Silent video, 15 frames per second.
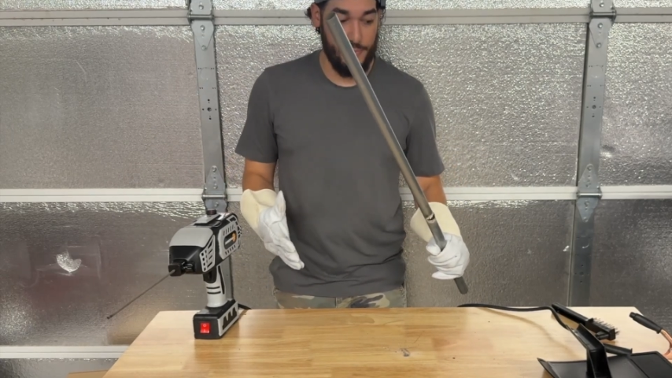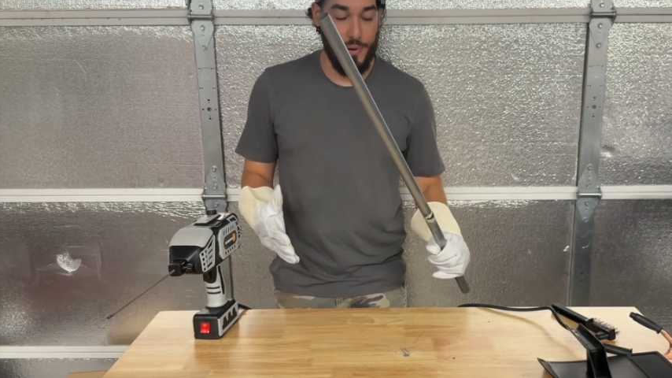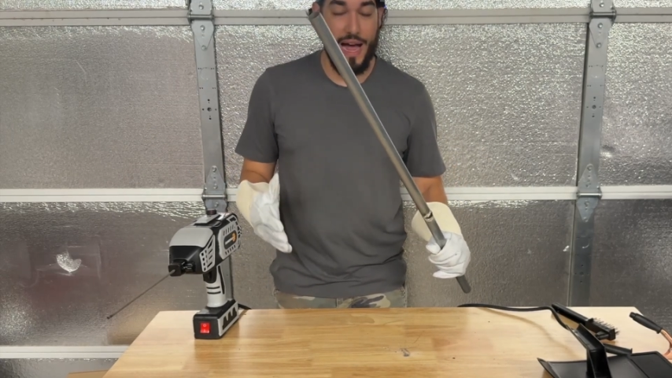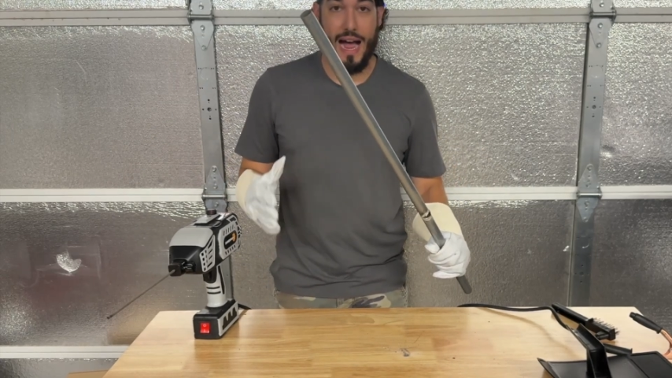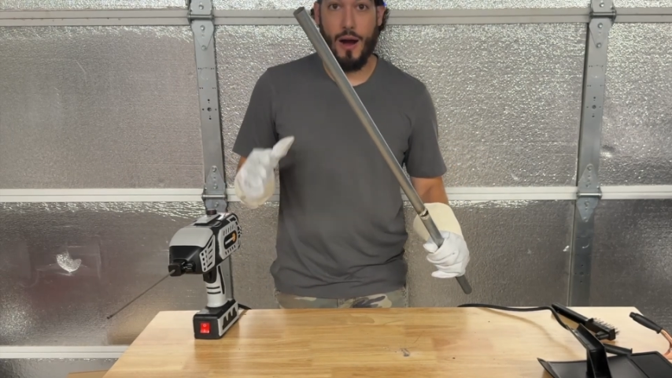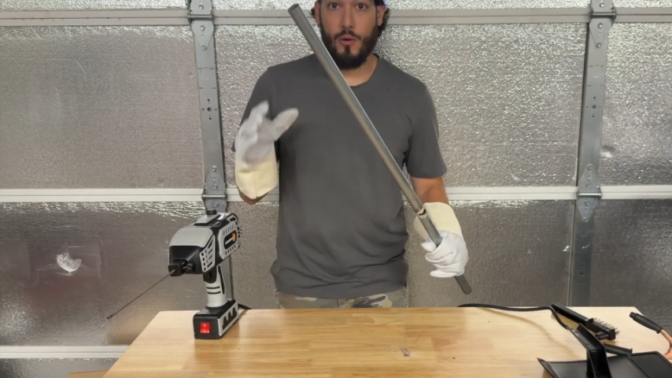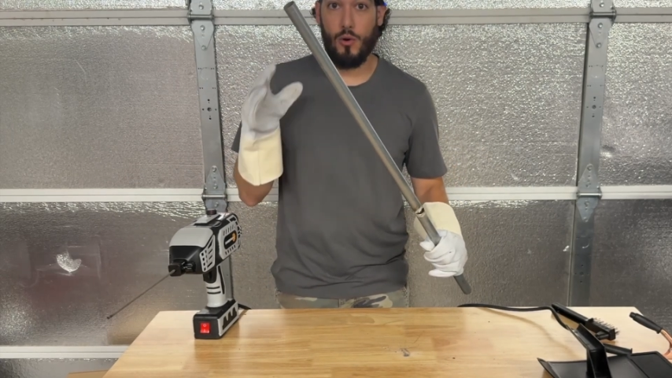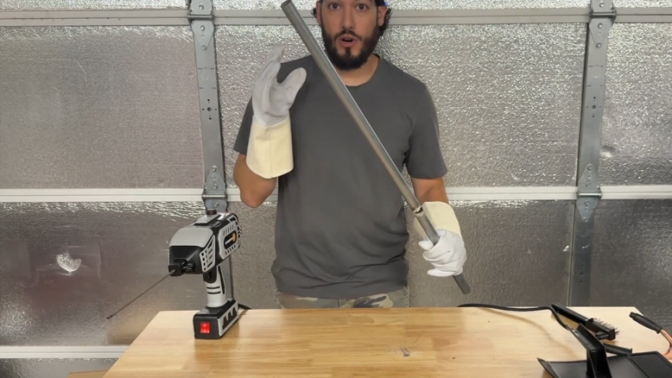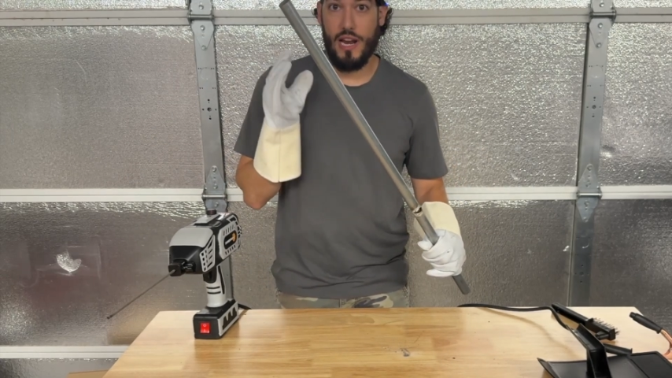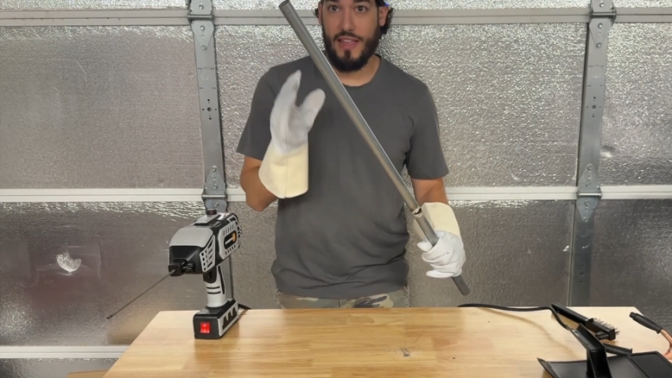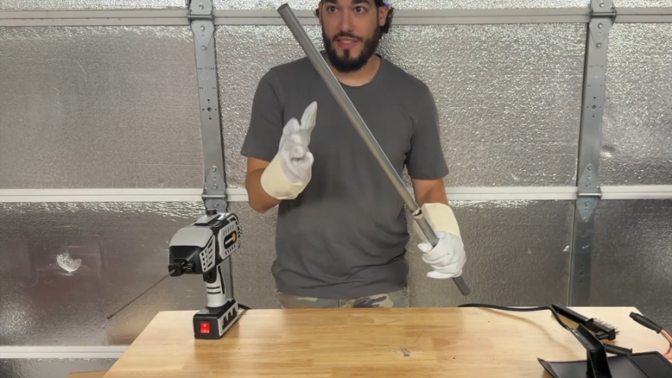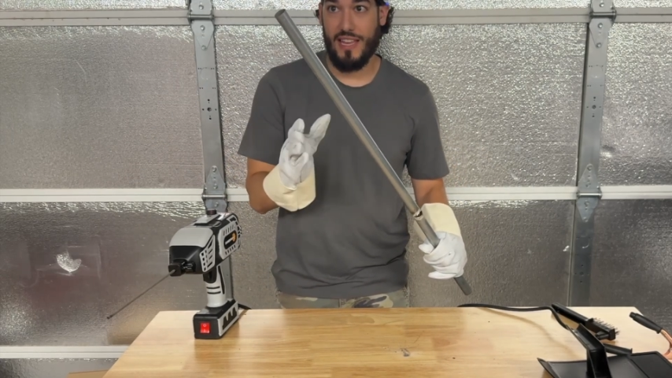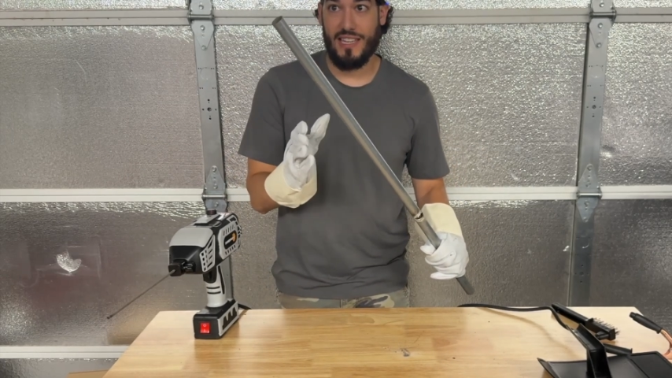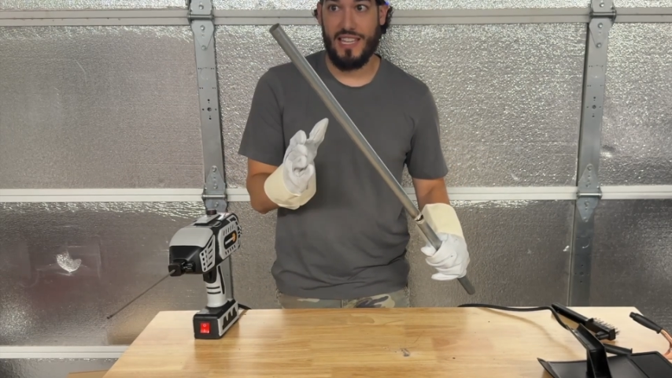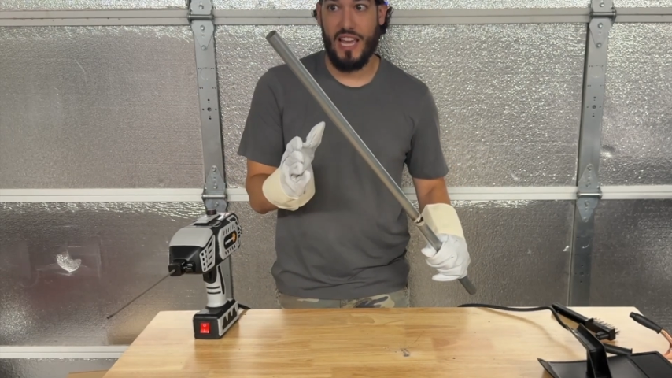power
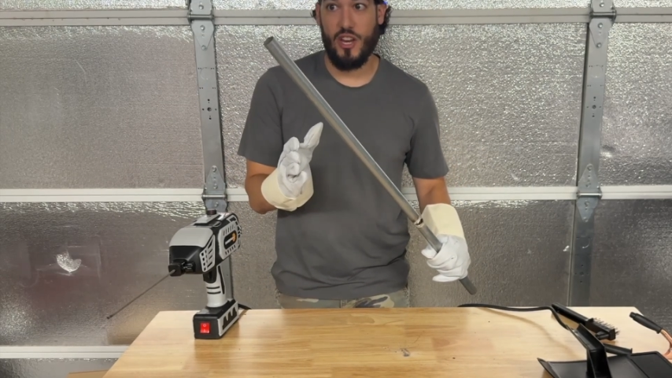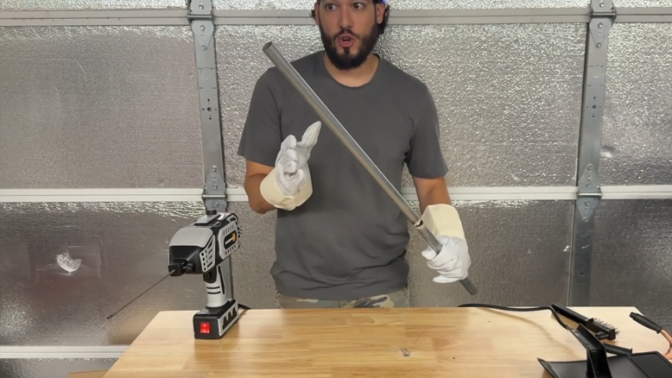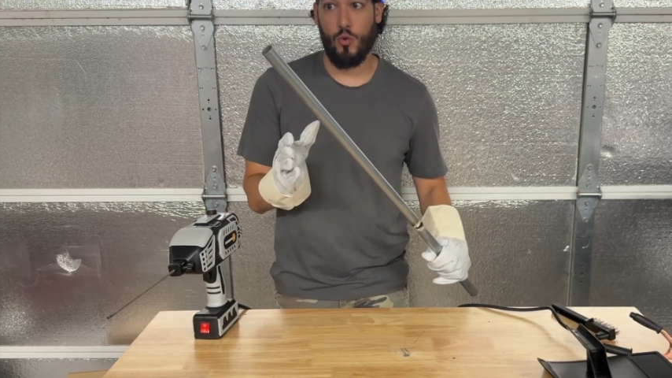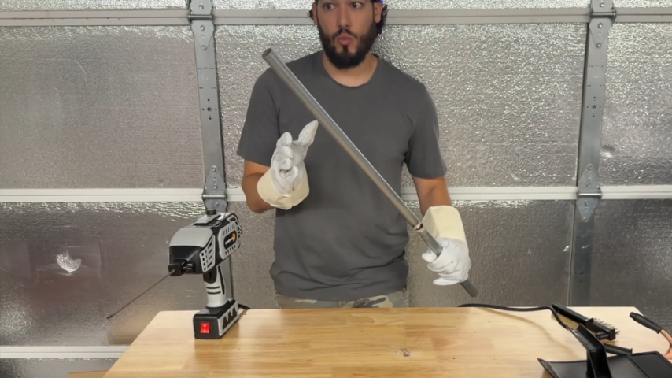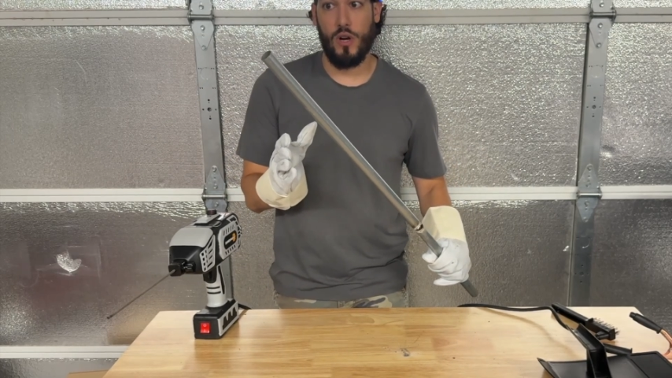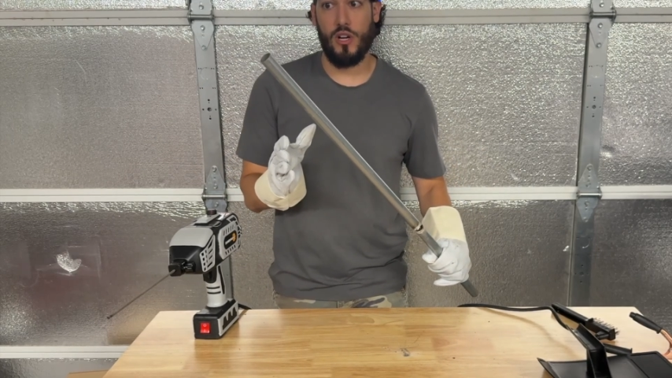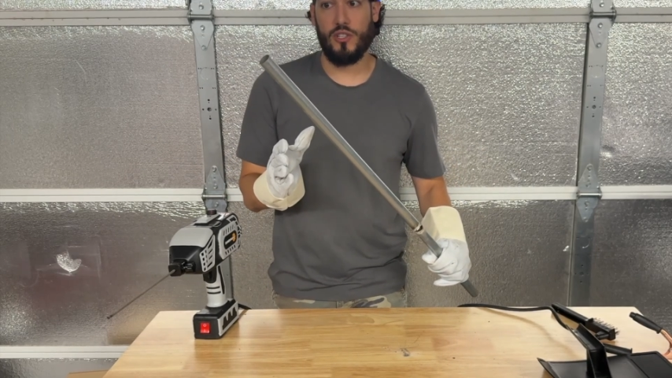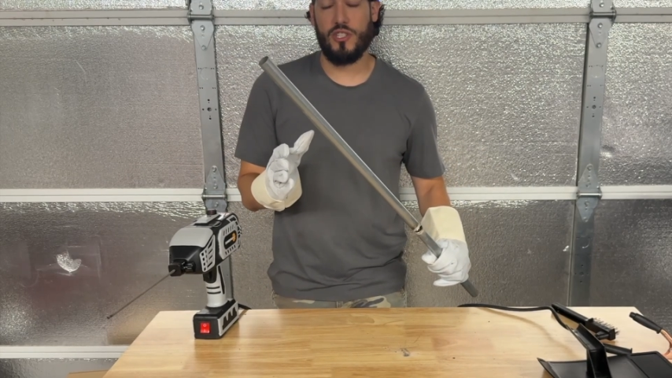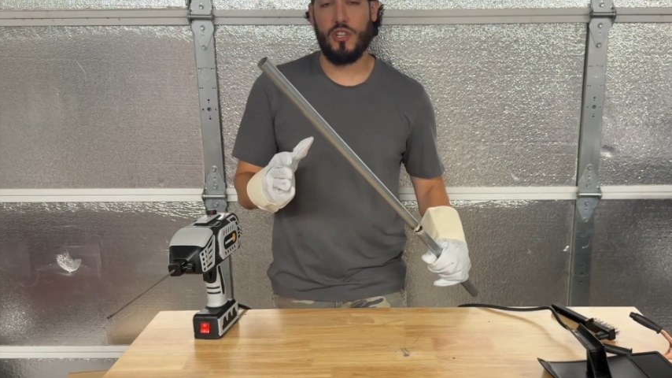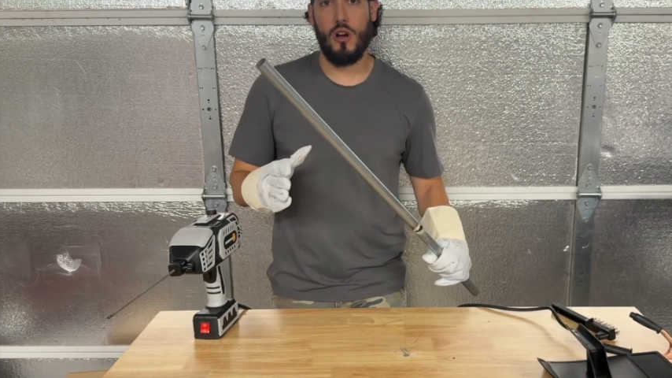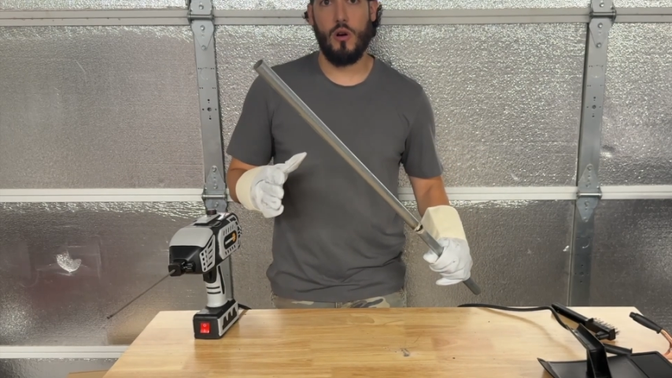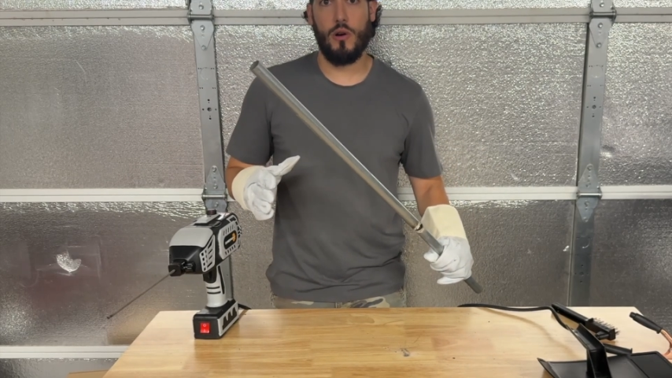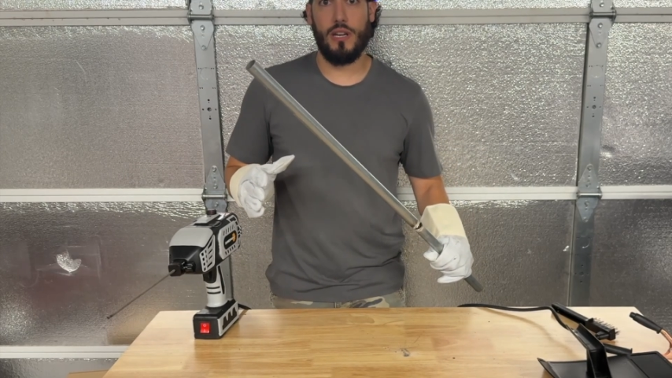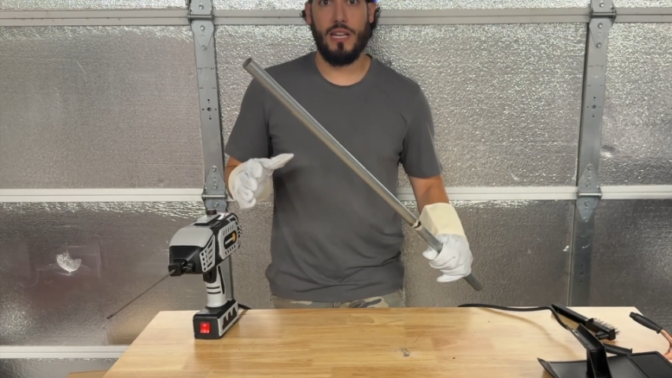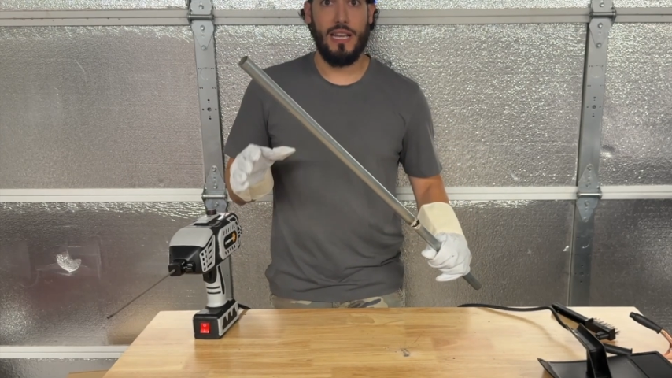and then get your welds
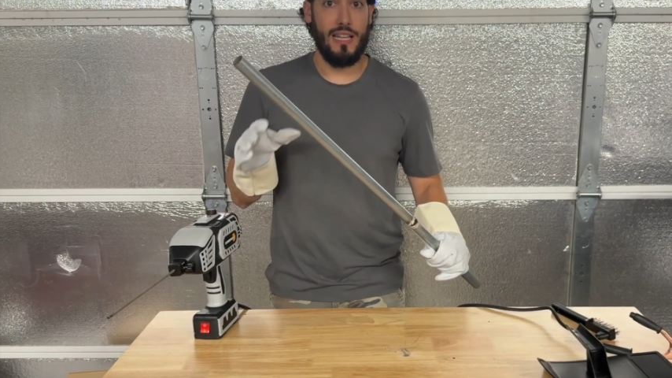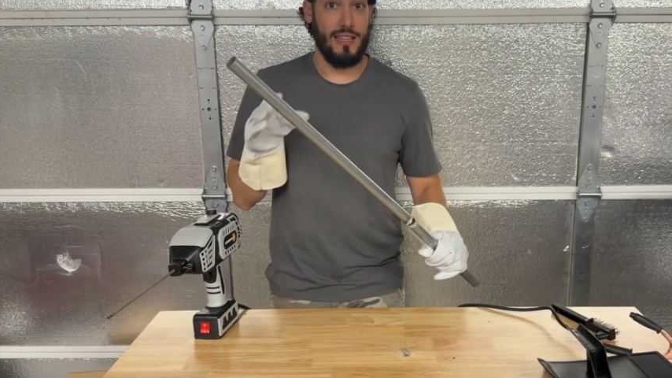going.